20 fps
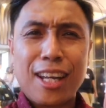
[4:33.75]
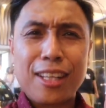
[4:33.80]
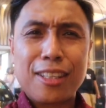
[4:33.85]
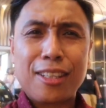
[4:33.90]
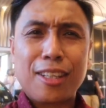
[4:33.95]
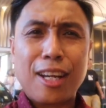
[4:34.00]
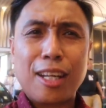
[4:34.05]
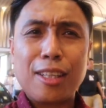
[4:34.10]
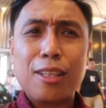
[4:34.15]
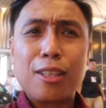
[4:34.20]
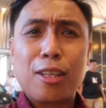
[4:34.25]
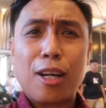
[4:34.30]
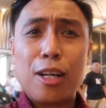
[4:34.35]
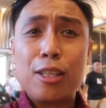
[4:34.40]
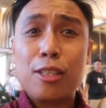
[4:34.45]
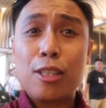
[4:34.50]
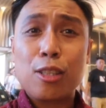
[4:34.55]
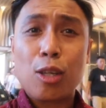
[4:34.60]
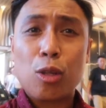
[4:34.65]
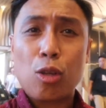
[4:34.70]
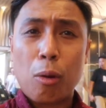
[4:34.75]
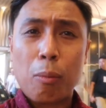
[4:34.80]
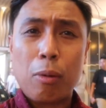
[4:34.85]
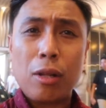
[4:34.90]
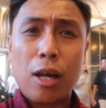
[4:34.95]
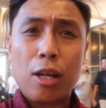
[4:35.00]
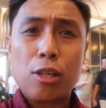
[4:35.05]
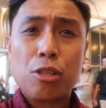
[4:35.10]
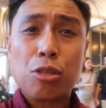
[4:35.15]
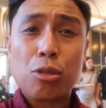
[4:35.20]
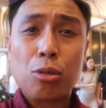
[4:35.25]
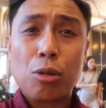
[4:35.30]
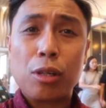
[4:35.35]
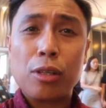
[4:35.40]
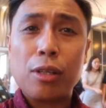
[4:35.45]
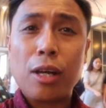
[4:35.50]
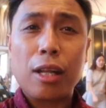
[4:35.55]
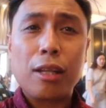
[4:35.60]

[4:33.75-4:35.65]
that credit cards is a double-edged sword,